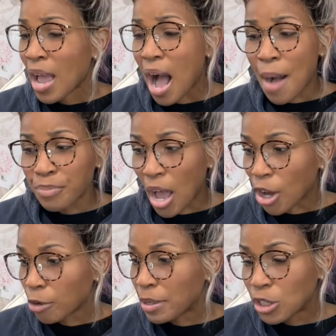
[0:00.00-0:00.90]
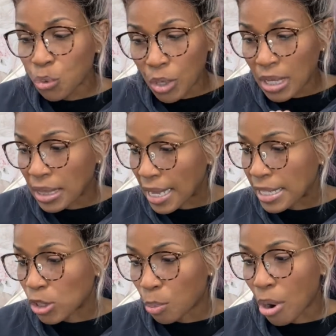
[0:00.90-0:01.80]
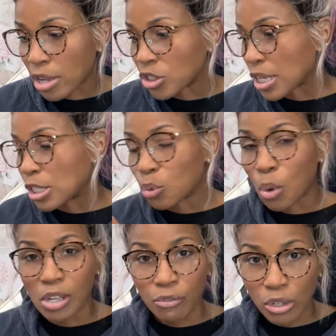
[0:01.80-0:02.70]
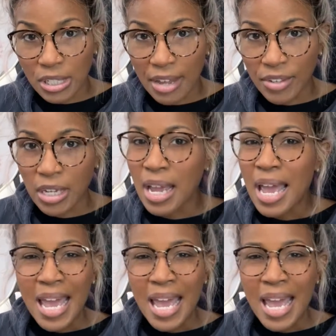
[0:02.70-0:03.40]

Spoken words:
I'm not going to be doing laser projects 24/7.